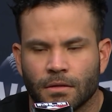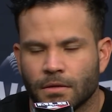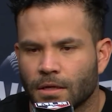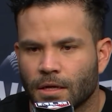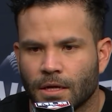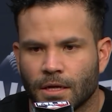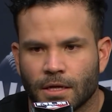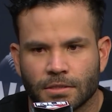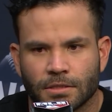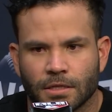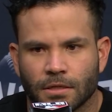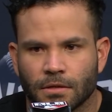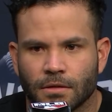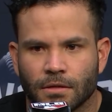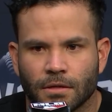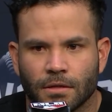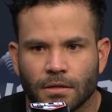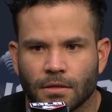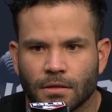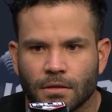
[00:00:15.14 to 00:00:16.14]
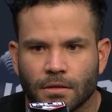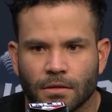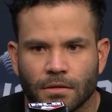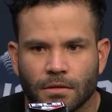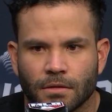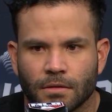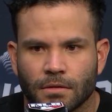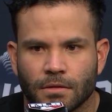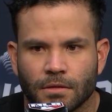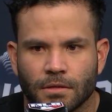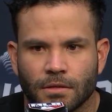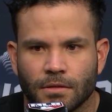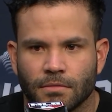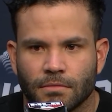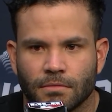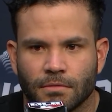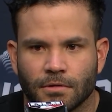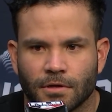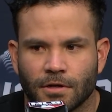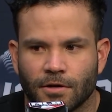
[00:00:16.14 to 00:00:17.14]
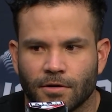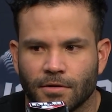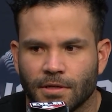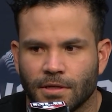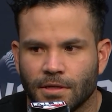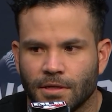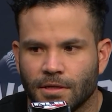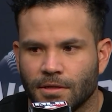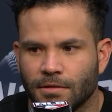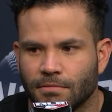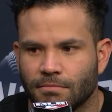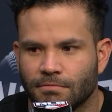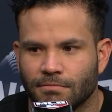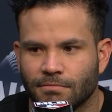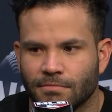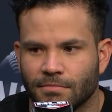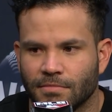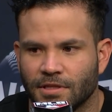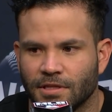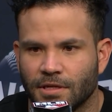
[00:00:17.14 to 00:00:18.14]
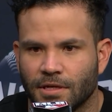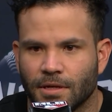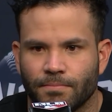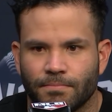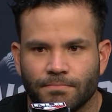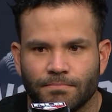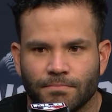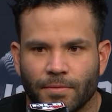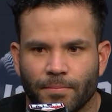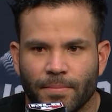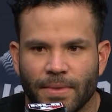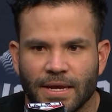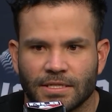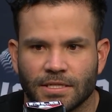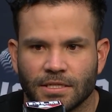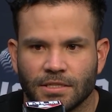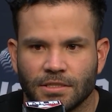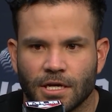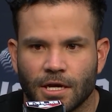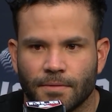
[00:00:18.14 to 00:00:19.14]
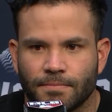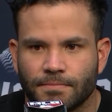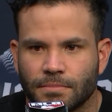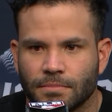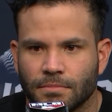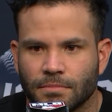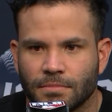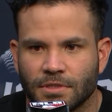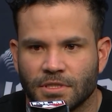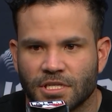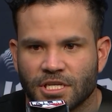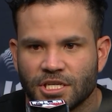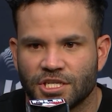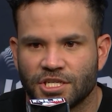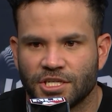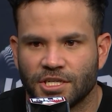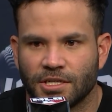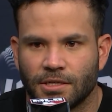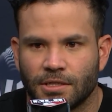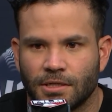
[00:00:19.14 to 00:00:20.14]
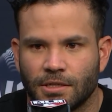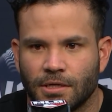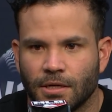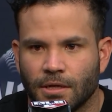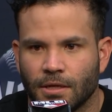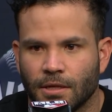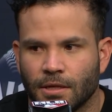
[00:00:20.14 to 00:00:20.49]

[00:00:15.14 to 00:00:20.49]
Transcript: Yeah, absolutely. He did an amazing job this year,